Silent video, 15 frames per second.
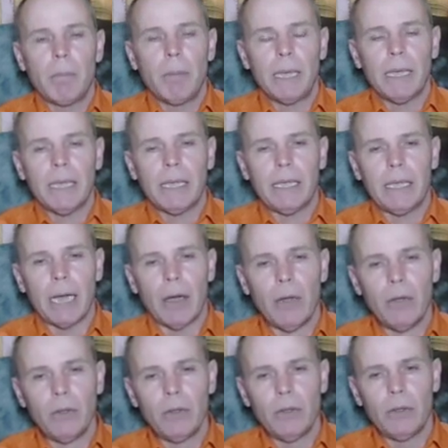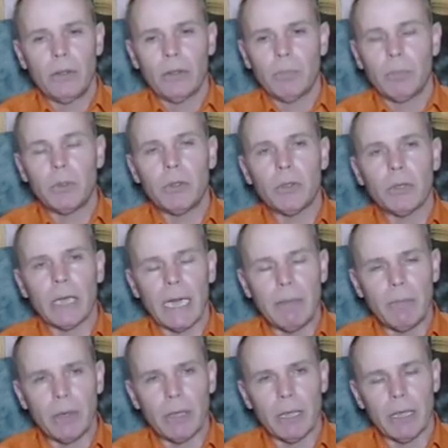But don't put your
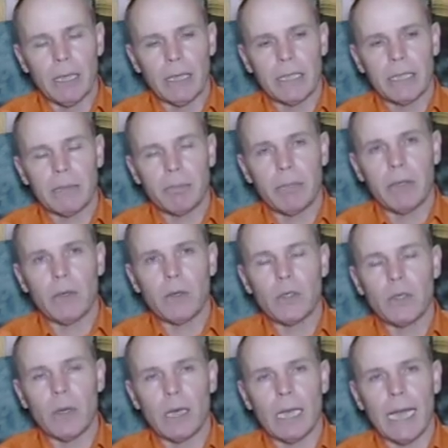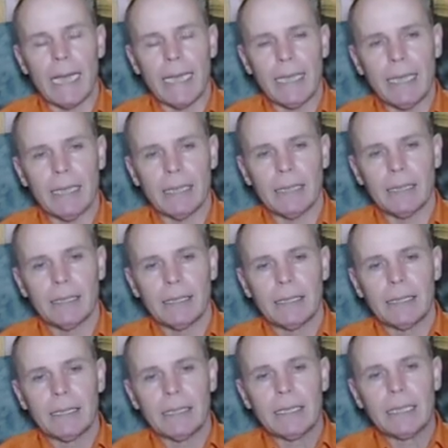name on a list because you like
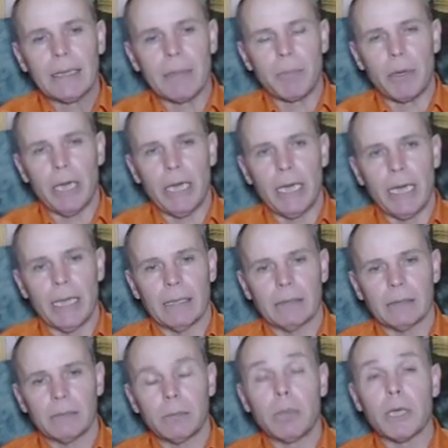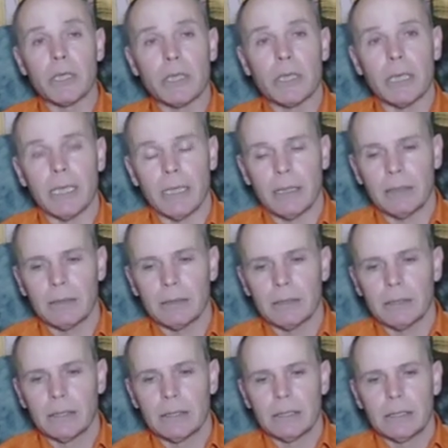the breeder, personally.
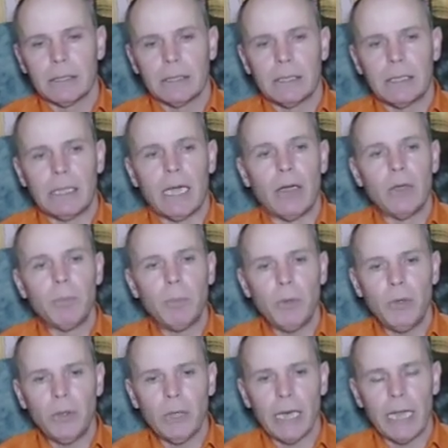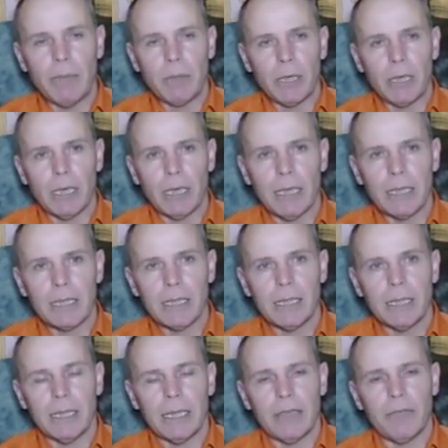Don't put your name on a
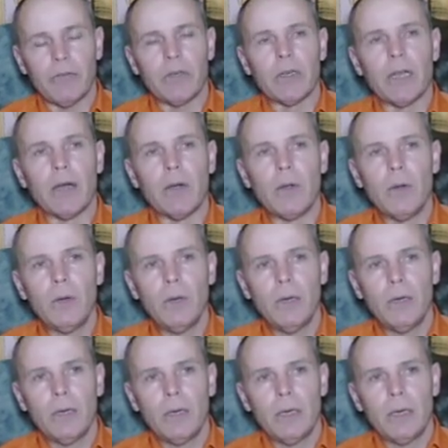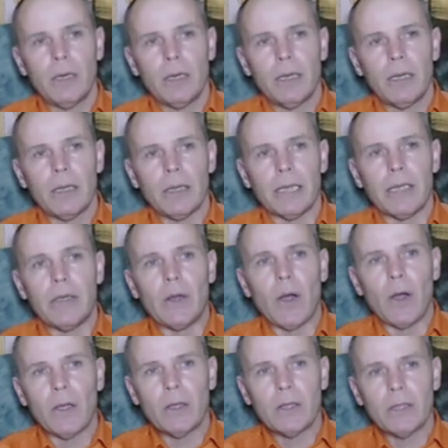list if you know the
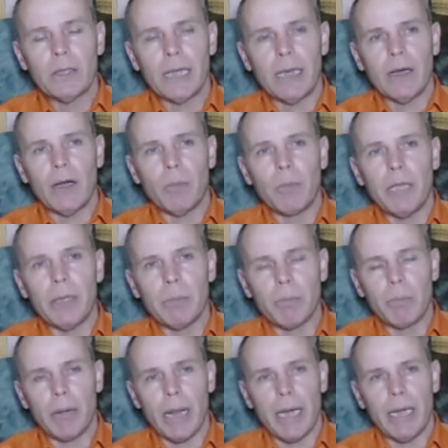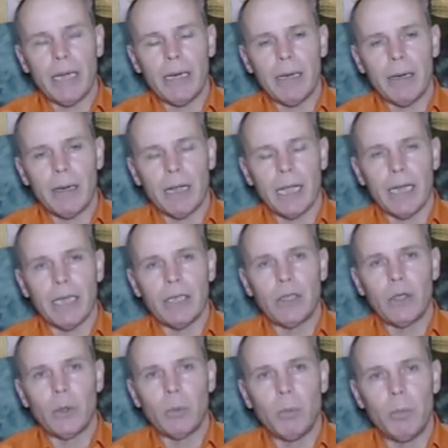dogs that are being bred are going
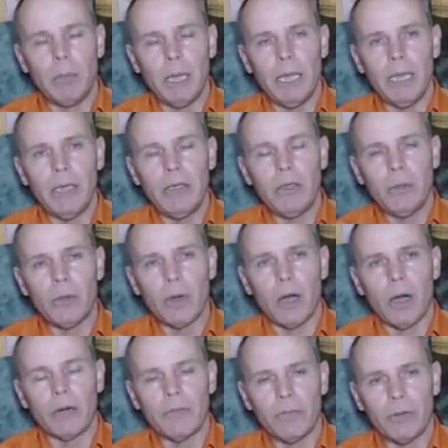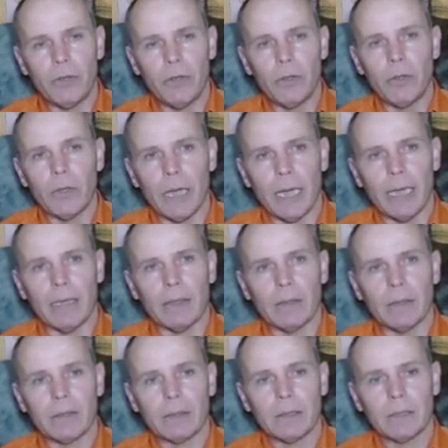to be too hard for you to handle.